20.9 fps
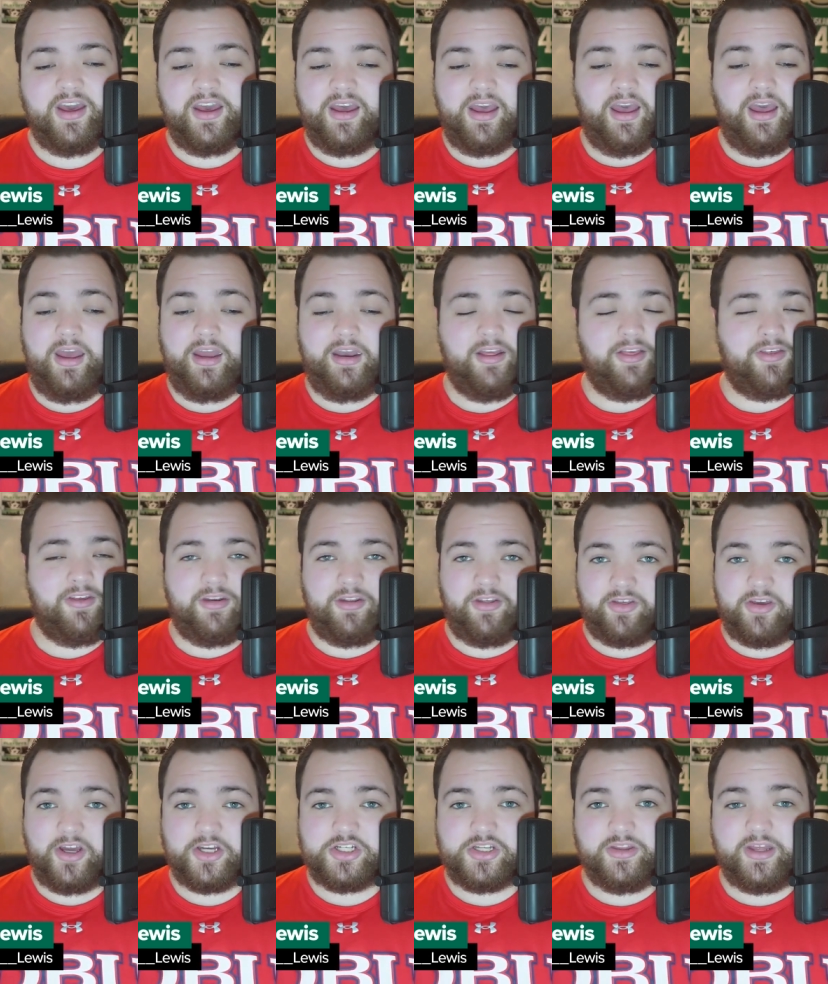And it's a
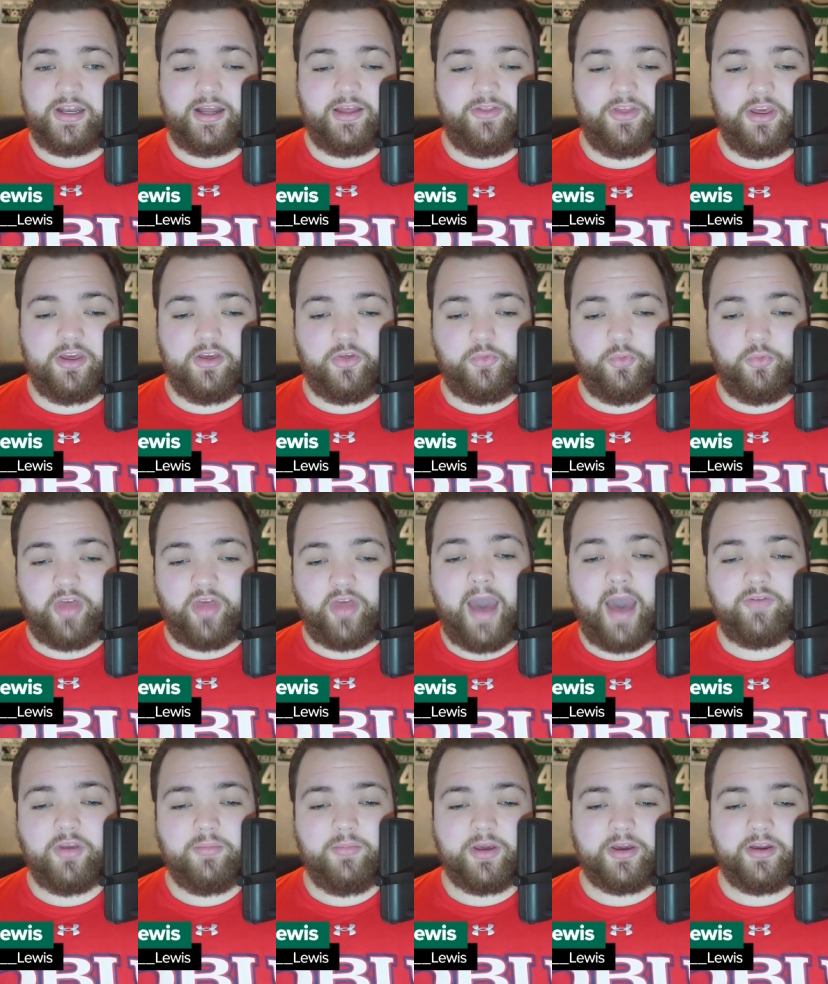discussion that I think is worth
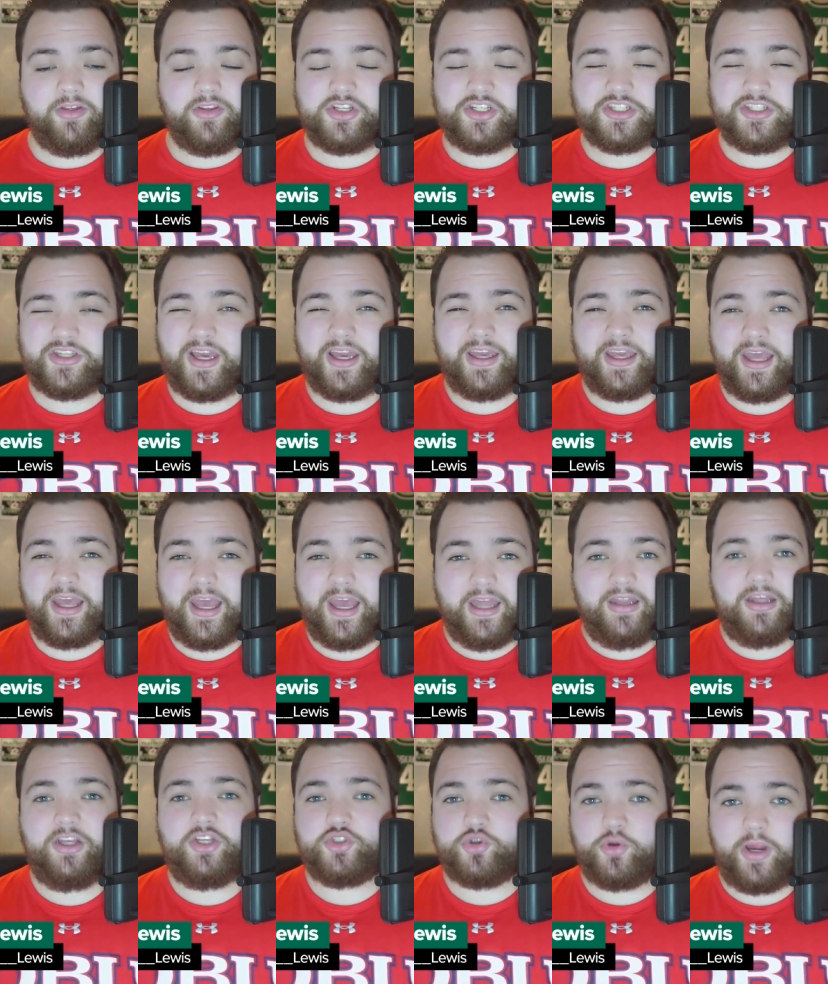having because just like
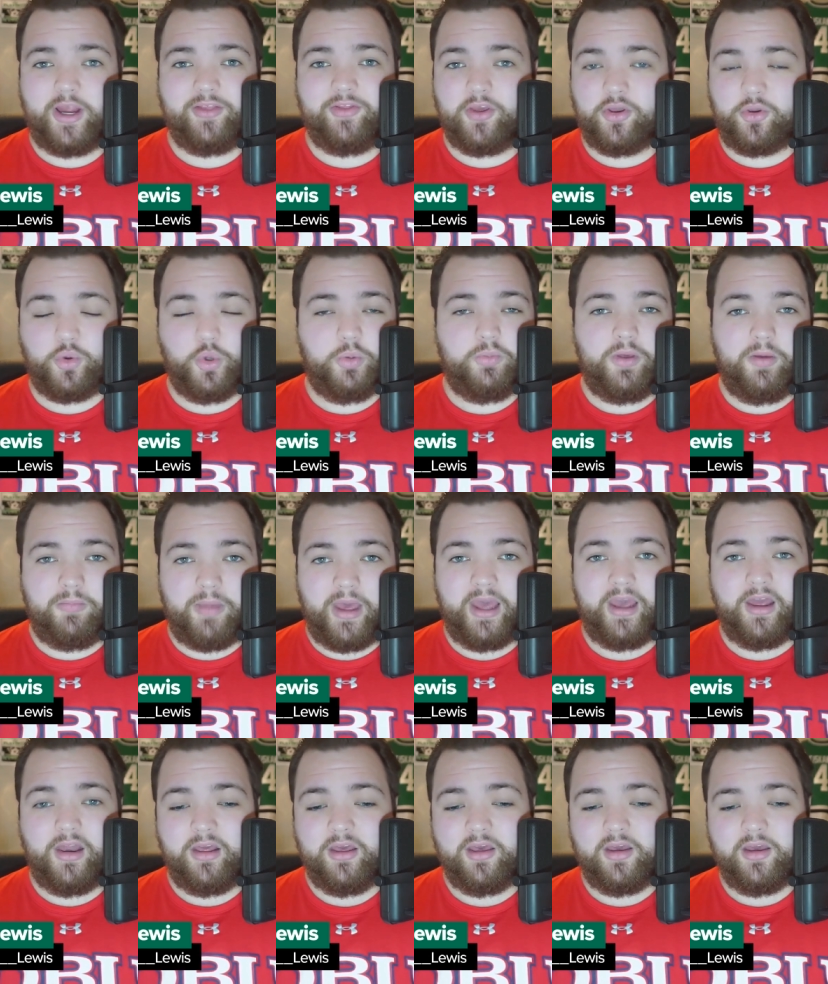any trade that could be made,